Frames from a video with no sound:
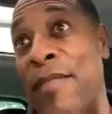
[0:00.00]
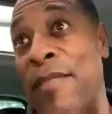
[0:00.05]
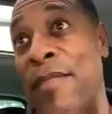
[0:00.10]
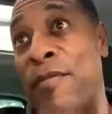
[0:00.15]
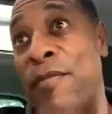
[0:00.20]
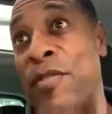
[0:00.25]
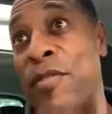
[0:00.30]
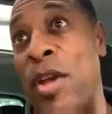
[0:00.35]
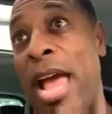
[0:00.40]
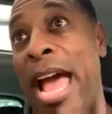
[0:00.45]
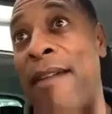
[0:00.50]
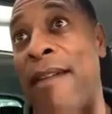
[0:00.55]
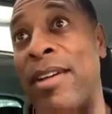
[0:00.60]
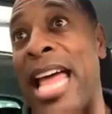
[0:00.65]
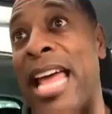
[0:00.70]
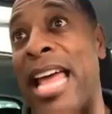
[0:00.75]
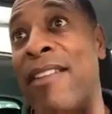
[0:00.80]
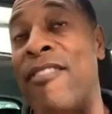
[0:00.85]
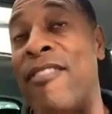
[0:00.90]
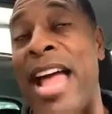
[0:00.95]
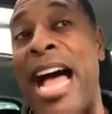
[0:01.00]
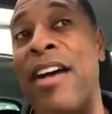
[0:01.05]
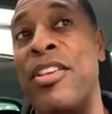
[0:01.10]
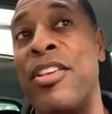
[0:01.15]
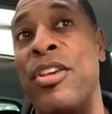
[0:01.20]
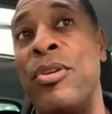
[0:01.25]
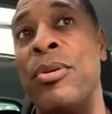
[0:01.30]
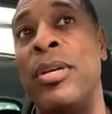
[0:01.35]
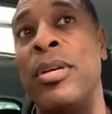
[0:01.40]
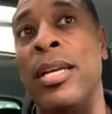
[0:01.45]
if you have a lot of
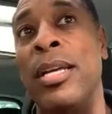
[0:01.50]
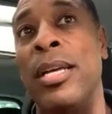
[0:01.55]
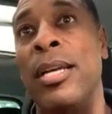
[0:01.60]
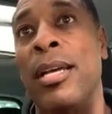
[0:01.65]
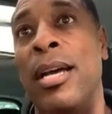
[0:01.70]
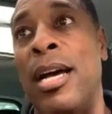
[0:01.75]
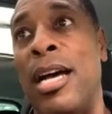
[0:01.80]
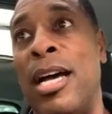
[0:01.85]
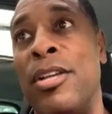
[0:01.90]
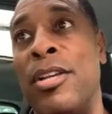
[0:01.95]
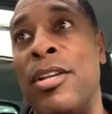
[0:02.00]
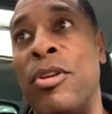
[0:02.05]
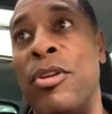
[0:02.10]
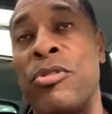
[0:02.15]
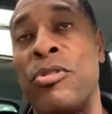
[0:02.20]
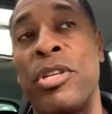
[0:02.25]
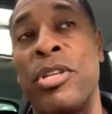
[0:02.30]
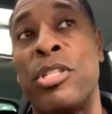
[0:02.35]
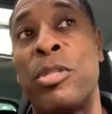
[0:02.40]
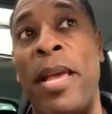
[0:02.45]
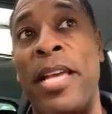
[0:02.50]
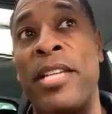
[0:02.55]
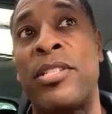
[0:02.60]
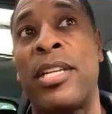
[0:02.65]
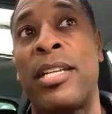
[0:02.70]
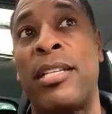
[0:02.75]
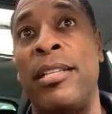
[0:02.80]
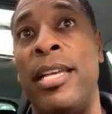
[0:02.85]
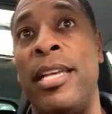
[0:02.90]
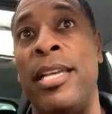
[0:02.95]
value, you're just
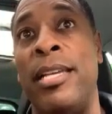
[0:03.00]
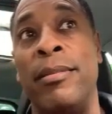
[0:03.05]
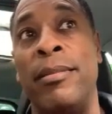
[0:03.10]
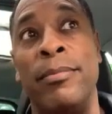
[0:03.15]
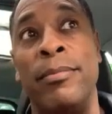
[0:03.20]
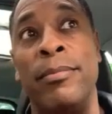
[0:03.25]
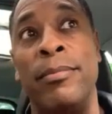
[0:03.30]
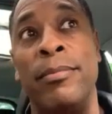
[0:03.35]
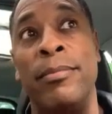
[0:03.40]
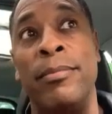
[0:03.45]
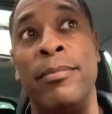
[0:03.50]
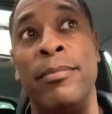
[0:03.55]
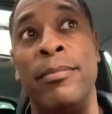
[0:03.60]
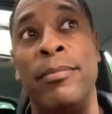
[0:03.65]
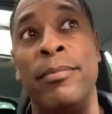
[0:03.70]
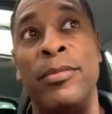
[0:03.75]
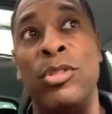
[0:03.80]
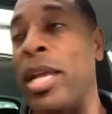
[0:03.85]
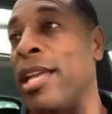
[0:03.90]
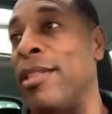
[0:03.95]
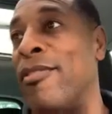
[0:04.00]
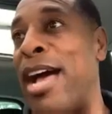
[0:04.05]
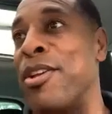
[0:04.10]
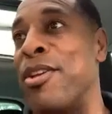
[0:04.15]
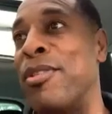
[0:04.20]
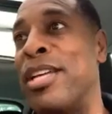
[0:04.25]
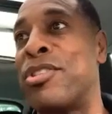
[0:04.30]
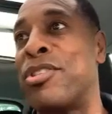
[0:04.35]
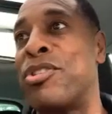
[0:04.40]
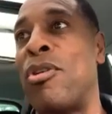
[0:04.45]
basically
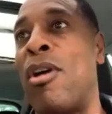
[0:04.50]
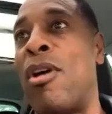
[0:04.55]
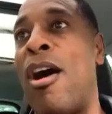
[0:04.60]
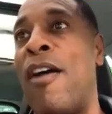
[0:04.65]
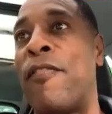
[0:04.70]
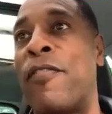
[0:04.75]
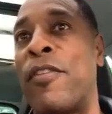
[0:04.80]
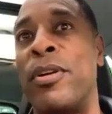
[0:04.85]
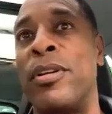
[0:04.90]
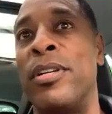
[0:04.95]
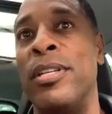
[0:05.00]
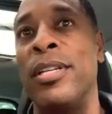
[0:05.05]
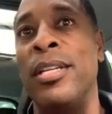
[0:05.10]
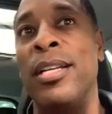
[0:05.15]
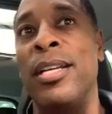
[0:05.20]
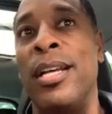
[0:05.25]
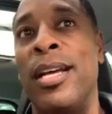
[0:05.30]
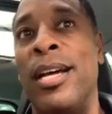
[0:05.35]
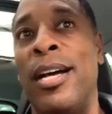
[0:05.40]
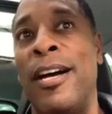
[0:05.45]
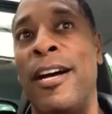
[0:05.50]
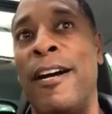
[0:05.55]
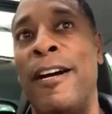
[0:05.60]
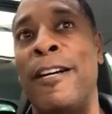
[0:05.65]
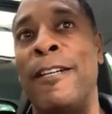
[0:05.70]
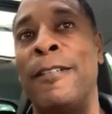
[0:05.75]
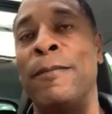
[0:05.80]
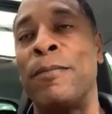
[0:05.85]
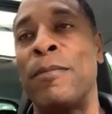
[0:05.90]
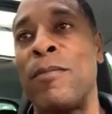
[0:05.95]
tweaking the value that you offer,
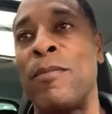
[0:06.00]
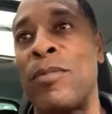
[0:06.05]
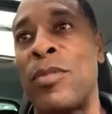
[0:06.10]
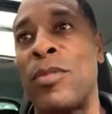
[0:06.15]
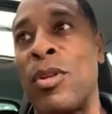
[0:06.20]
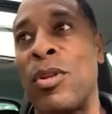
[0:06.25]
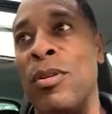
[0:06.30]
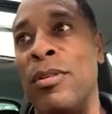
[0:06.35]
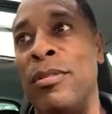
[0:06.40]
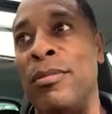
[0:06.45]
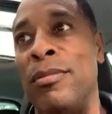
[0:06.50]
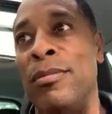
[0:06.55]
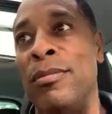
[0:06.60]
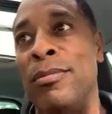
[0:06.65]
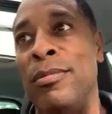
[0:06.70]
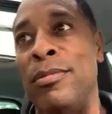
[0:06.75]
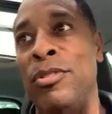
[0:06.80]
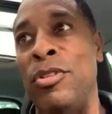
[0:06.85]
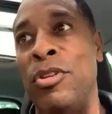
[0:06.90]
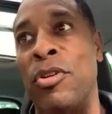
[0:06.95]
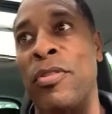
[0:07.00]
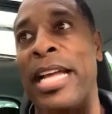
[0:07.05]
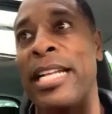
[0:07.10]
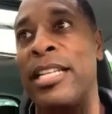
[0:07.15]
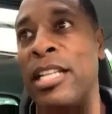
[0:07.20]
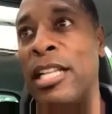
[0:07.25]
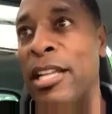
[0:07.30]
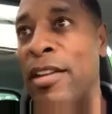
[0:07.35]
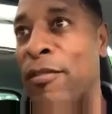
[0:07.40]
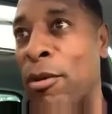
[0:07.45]

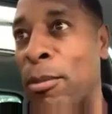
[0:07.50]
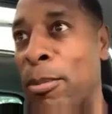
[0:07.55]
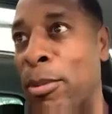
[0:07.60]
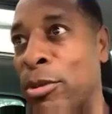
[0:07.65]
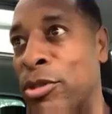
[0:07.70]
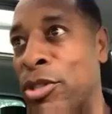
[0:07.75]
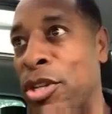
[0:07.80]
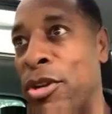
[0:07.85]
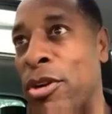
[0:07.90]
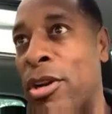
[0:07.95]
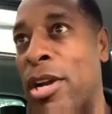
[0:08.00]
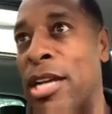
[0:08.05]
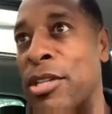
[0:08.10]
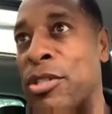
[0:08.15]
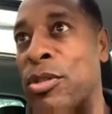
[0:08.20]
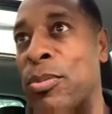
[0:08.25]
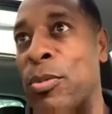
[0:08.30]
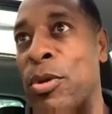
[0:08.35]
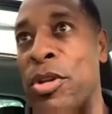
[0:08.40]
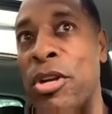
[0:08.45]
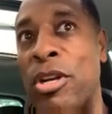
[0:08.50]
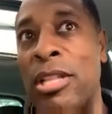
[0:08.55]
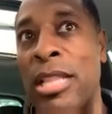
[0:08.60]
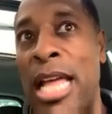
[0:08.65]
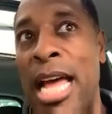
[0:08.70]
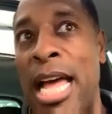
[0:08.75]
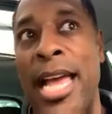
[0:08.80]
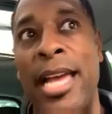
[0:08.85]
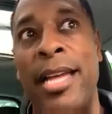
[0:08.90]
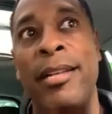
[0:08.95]
that deliverable to your customer, your
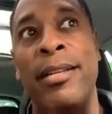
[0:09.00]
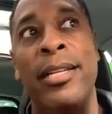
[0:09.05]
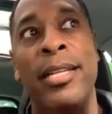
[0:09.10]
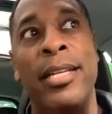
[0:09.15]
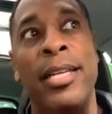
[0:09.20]
client,